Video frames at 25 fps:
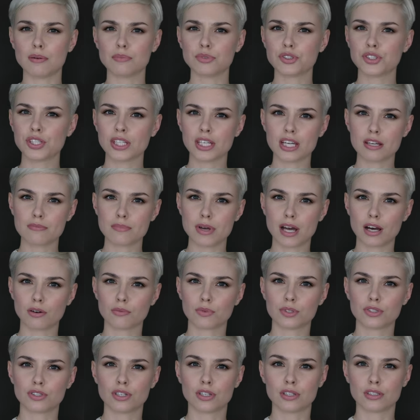she came out
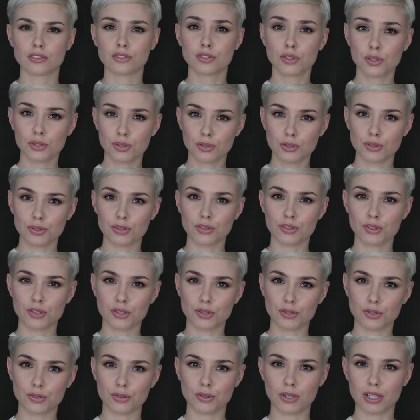with her two
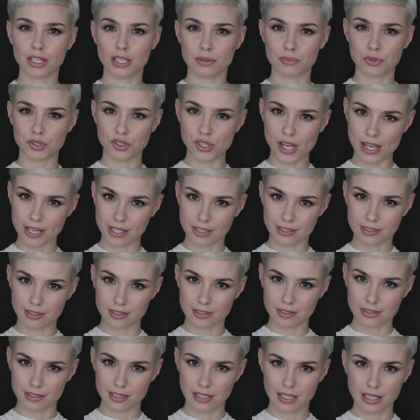new lip shades.